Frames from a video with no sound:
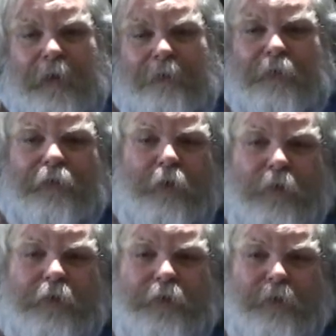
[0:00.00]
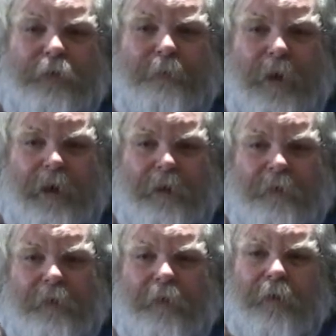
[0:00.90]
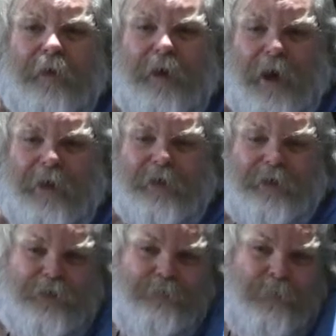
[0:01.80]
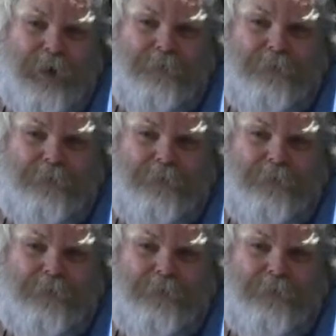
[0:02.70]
If they're so concerned about it, I can get the uh,